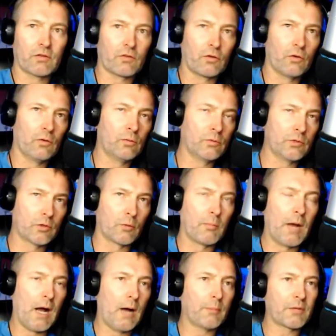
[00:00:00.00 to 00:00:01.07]
So your
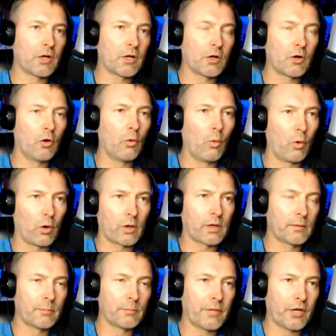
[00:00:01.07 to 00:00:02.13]
mom can go
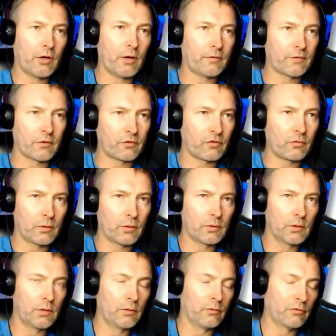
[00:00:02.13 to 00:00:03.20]
work and pay off her
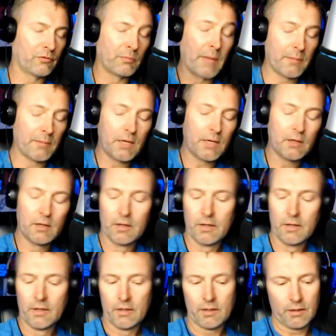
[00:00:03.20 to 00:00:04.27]
student loans, maybe
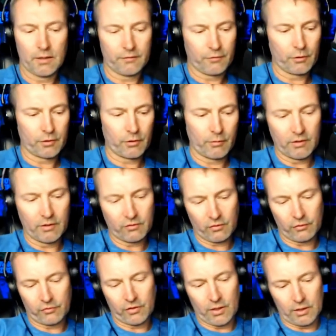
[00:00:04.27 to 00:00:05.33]
for a degree in
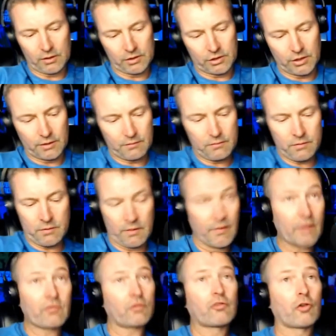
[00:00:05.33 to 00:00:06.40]
sociology. And
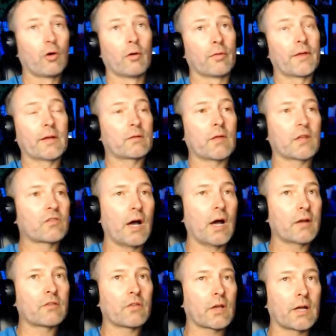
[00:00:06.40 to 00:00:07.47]
that's the truth. That's
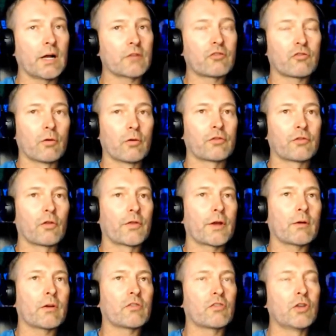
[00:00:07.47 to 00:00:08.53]
honest to God's truth. So
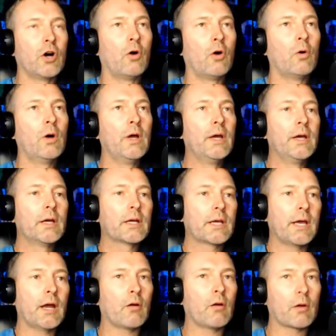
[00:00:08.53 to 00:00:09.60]
there is no
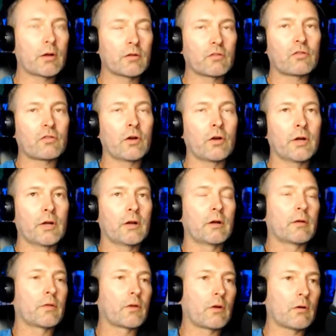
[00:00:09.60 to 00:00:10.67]
care or concern. And
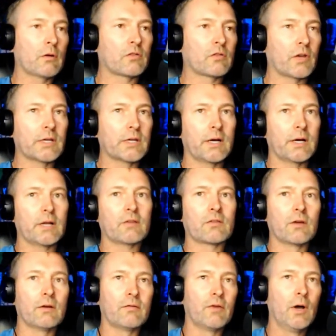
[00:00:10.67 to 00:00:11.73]
under the current
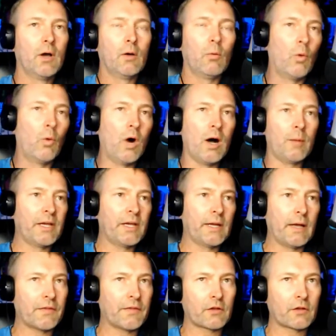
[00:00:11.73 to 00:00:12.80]
zeitgeist of woman
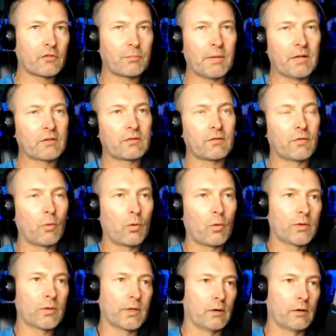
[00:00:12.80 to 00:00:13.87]
at the expense of the,
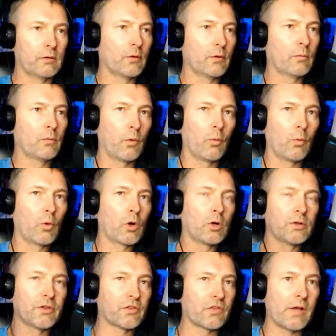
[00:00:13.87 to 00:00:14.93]
you know, the
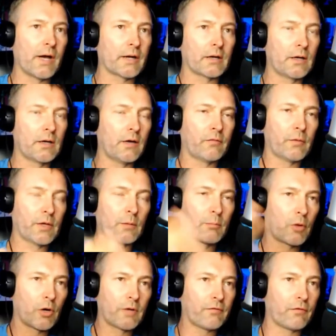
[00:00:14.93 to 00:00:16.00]
world is not enough. We can
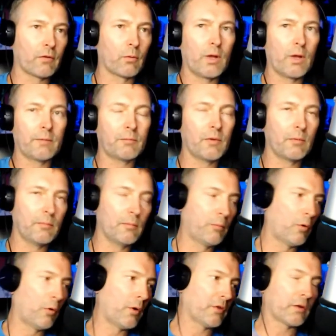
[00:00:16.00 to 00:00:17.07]
burn it for the
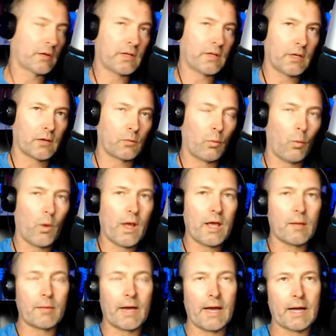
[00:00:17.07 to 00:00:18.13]
boys are kicked
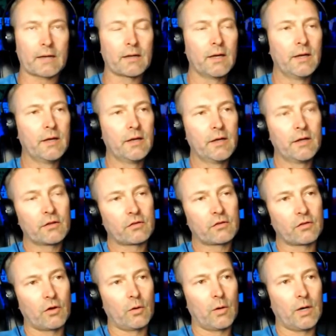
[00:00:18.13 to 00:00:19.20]
way back.
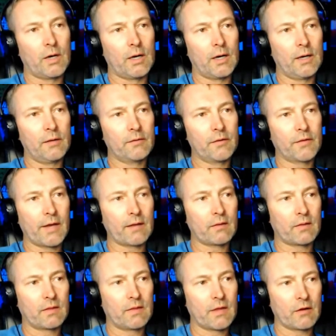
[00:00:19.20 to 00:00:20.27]
So, that
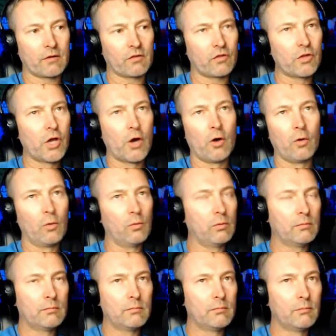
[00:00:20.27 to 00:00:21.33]
there is no.
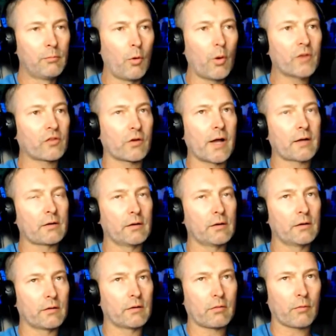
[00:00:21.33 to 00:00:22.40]
Boys are not
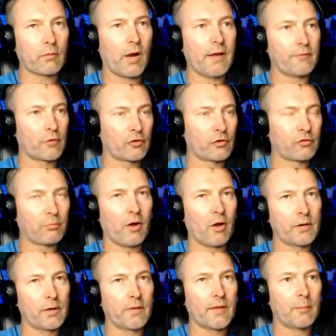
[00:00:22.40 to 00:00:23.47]
going to thrive or
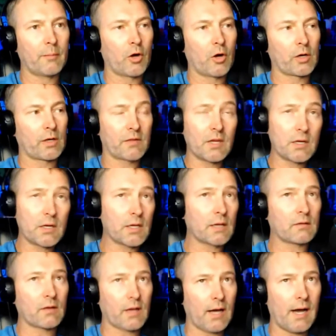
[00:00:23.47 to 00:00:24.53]
sprout in that market. Then you
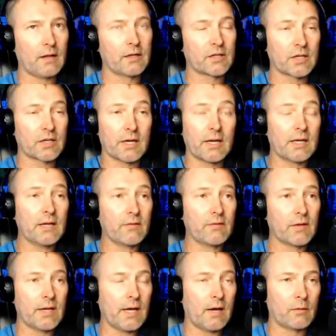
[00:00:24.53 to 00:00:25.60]
get to college, and
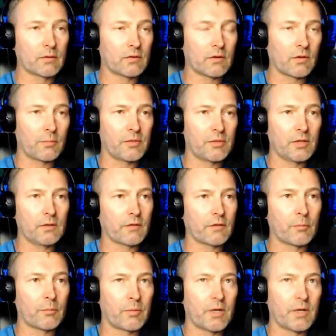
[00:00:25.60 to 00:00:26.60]
even now it's completely different.